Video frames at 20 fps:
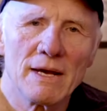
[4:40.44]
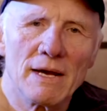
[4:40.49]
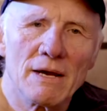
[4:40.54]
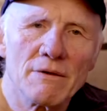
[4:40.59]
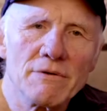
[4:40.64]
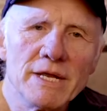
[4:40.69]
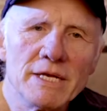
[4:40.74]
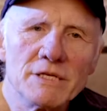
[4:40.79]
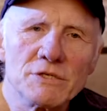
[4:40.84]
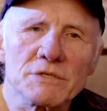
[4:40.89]

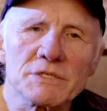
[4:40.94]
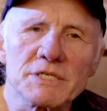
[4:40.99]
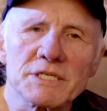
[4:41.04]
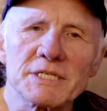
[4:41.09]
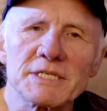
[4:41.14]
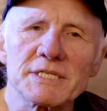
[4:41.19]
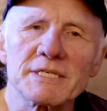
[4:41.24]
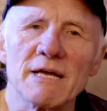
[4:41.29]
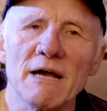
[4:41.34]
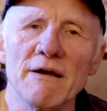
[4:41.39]
only to
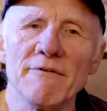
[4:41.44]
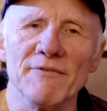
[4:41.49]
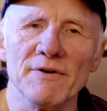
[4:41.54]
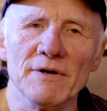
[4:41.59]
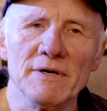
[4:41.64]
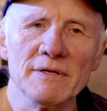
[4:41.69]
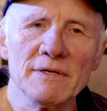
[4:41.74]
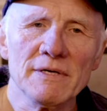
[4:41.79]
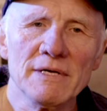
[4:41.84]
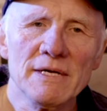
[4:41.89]

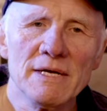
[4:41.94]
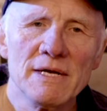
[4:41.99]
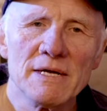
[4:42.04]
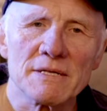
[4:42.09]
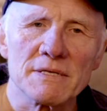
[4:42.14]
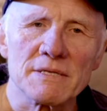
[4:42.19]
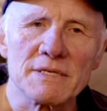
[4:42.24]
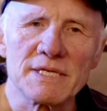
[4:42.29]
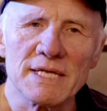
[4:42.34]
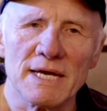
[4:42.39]
discover
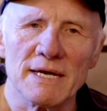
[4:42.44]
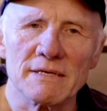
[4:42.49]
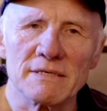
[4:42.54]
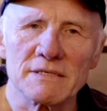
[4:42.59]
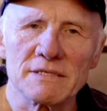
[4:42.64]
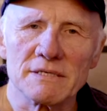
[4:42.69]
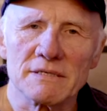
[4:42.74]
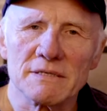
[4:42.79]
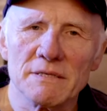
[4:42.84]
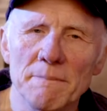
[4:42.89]

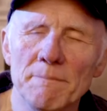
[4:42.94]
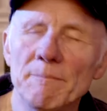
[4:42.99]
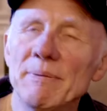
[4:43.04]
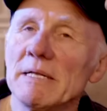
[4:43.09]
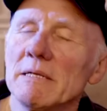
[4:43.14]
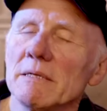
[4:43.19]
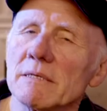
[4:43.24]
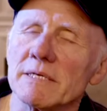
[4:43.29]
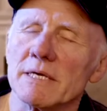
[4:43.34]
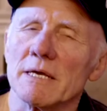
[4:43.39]
that the
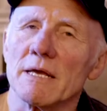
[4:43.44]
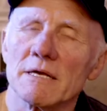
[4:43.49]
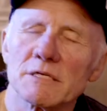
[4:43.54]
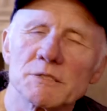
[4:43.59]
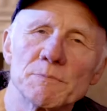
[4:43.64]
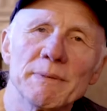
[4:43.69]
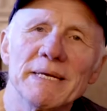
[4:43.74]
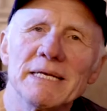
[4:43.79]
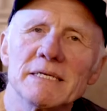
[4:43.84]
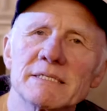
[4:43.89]
building
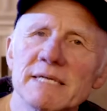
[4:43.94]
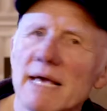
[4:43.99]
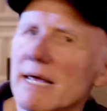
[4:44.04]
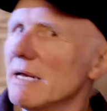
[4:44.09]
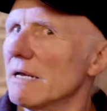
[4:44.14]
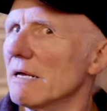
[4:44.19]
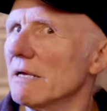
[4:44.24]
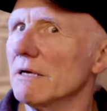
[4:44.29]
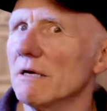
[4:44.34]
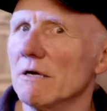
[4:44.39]
has been
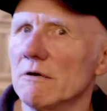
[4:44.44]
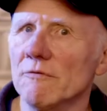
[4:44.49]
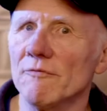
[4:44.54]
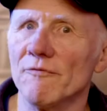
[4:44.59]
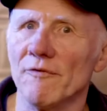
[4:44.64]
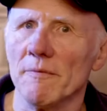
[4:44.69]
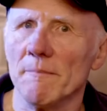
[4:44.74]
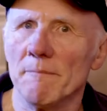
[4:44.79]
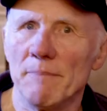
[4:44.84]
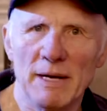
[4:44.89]
taken
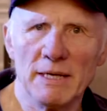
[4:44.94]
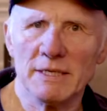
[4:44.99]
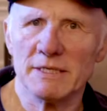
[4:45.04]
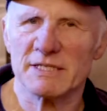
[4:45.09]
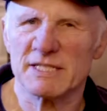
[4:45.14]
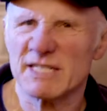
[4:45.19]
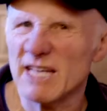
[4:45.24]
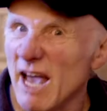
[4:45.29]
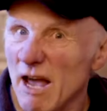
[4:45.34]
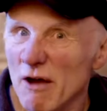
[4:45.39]
over by
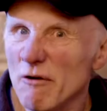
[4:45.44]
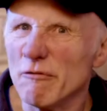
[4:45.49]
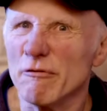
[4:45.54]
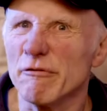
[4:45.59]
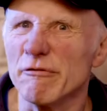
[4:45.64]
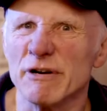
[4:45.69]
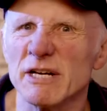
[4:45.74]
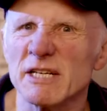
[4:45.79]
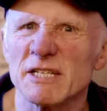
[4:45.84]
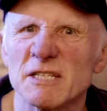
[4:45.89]

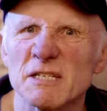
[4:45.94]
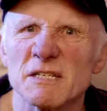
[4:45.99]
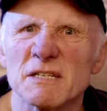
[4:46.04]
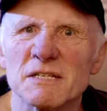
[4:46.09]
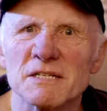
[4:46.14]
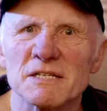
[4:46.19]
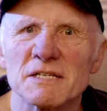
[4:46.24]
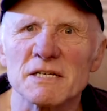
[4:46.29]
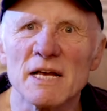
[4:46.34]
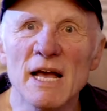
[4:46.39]

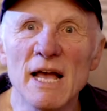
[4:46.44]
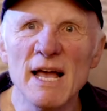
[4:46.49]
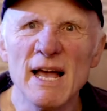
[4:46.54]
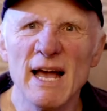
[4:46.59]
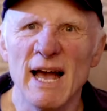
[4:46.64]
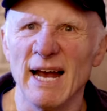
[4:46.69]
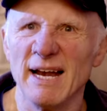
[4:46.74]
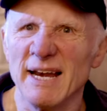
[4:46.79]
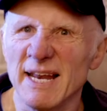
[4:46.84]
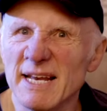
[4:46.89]
terrorists,
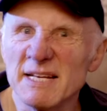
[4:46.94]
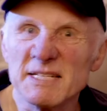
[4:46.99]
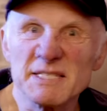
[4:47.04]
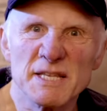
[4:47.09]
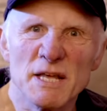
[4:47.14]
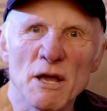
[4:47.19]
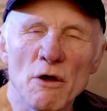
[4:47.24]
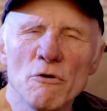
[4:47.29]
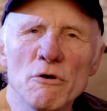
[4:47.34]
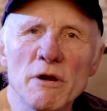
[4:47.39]
and he's
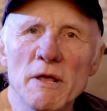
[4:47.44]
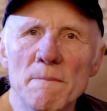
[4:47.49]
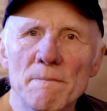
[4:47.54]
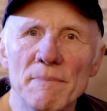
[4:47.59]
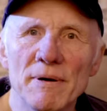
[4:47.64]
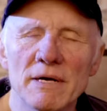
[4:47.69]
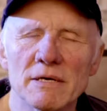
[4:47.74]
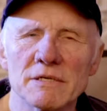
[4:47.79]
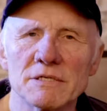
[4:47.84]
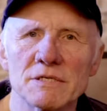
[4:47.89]
the only
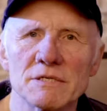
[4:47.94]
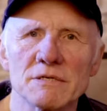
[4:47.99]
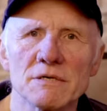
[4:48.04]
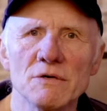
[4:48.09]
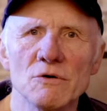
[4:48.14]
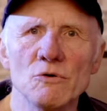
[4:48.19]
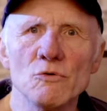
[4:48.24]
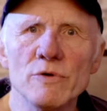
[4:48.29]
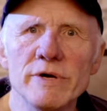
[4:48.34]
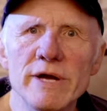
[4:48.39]

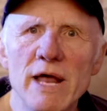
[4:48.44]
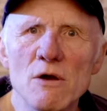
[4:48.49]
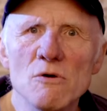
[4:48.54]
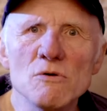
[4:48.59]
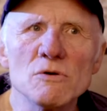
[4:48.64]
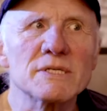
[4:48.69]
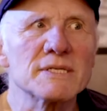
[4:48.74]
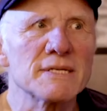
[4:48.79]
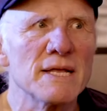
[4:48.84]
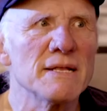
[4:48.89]
person who
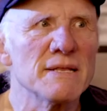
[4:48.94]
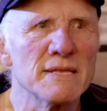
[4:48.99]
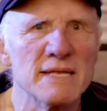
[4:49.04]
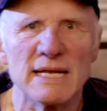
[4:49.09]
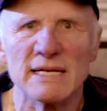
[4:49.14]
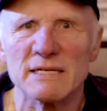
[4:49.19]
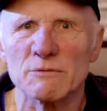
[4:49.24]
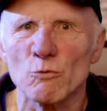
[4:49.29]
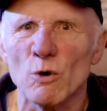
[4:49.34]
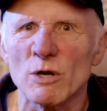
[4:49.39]
knows
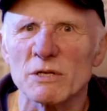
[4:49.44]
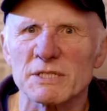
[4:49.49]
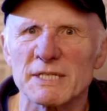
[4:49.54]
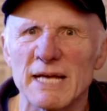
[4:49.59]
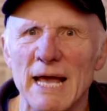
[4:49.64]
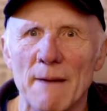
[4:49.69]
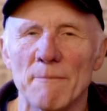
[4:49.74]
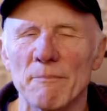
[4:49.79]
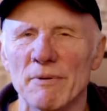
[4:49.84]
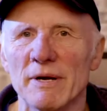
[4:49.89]
that what's
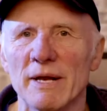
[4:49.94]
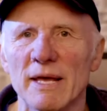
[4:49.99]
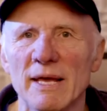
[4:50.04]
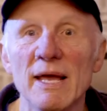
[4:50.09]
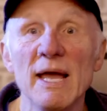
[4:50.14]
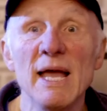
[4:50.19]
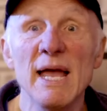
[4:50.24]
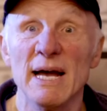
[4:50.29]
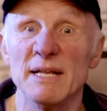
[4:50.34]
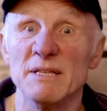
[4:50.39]

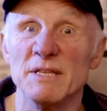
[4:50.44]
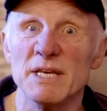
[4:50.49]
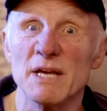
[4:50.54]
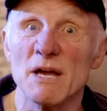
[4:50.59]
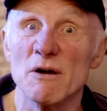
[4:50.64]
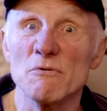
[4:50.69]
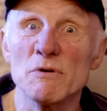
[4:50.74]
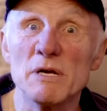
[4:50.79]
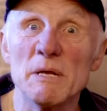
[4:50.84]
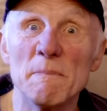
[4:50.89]
happening, and
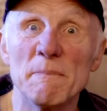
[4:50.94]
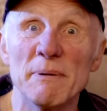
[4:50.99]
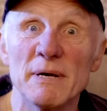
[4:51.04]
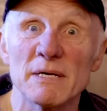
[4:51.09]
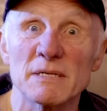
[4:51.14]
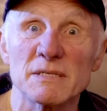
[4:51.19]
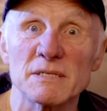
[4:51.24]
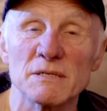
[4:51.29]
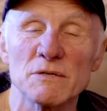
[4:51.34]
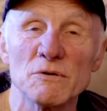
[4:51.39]
the only
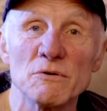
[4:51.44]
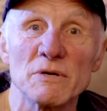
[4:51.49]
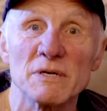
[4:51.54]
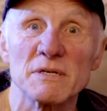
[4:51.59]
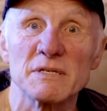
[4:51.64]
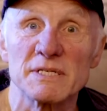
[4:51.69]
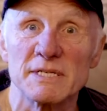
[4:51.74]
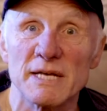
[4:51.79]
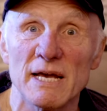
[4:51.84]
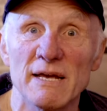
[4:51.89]
person who
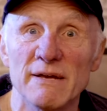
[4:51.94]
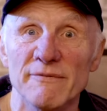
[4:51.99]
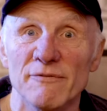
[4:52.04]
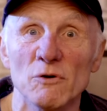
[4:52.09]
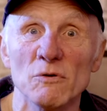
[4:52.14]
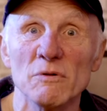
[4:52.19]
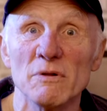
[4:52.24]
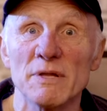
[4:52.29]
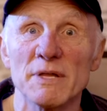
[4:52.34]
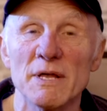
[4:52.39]
can save
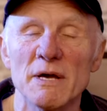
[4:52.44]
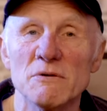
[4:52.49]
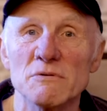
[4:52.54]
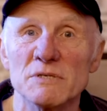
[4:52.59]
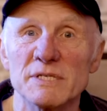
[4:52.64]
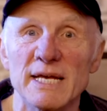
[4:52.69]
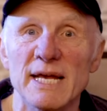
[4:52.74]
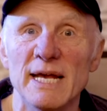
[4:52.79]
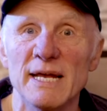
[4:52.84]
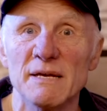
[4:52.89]
all
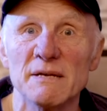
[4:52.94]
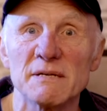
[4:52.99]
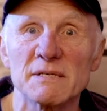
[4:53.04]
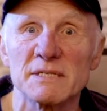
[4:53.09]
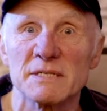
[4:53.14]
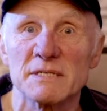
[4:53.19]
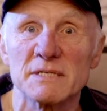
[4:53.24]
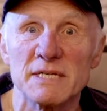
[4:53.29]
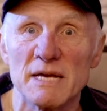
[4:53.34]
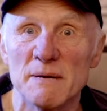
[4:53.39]
those
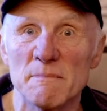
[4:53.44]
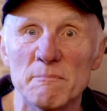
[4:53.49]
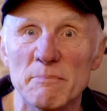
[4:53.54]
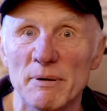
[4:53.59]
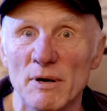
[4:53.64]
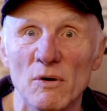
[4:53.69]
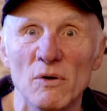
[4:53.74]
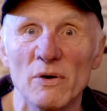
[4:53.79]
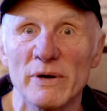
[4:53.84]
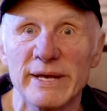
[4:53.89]
innocent
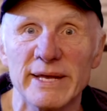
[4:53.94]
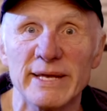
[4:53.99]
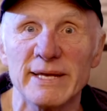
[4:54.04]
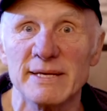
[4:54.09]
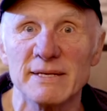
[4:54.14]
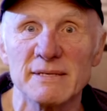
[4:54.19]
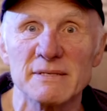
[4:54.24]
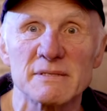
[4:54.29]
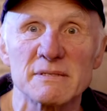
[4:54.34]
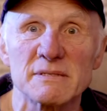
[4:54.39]

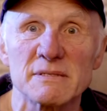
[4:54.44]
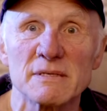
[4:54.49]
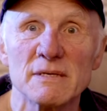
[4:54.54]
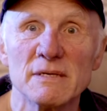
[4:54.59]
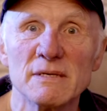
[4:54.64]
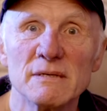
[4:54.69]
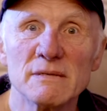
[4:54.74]
employees.